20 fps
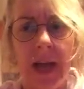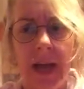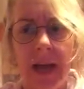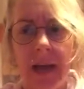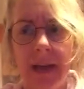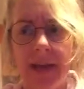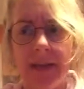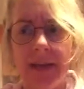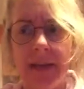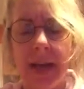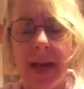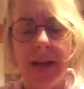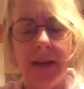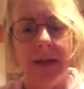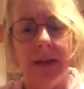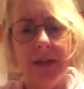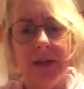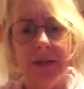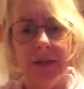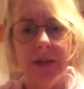is
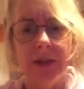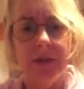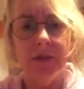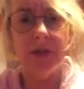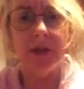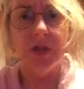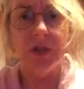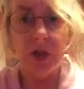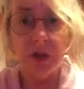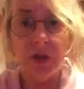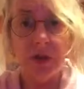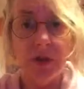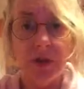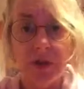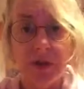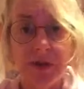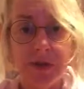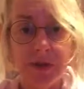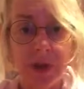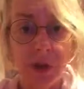inconsiderate dog
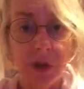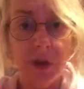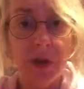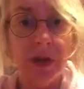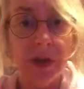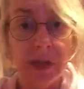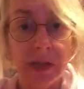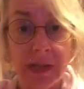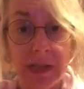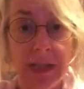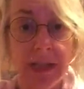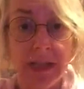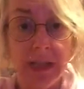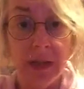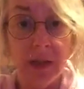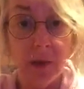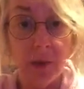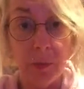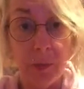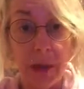owners not
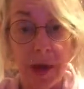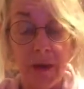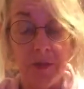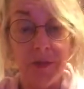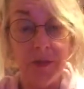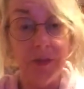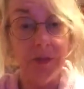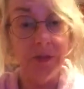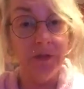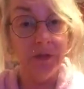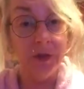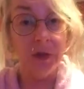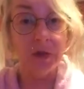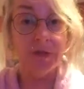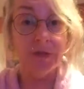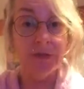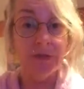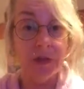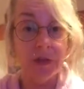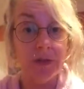cleaning up after the
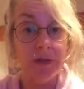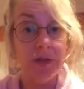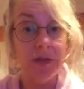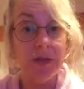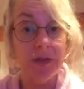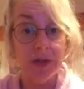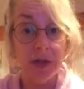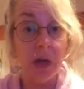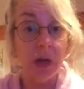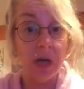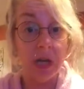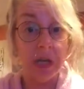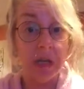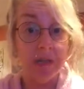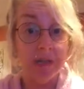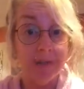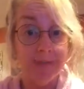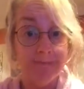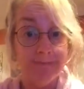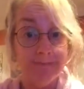dogs have gone to the
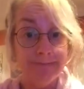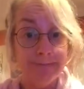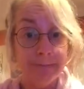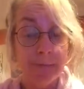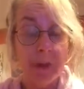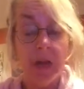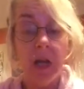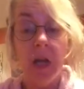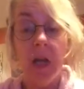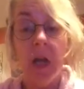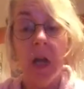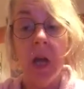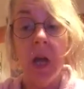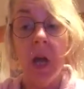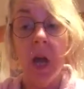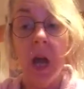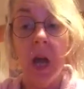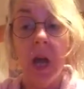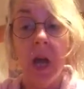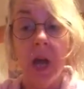toilet.
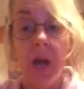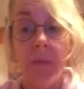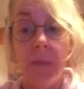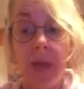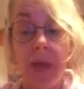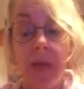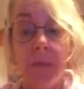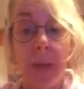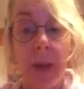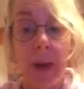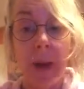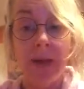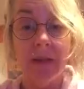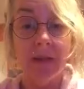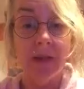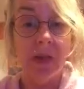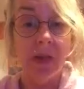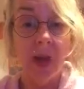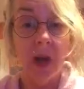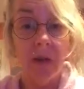In the park,
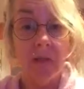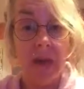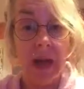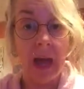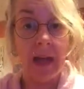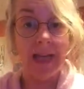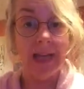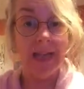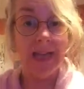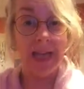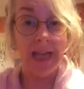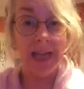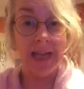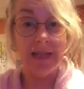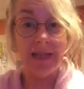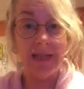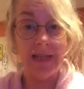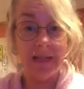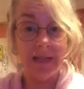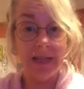there's a lot of Canada
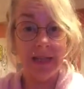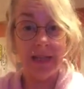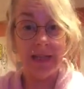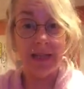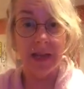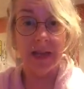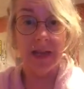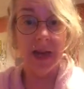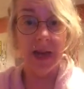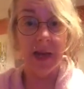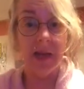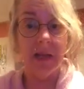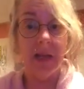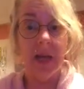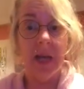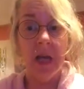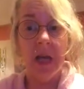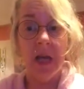geese and things like that.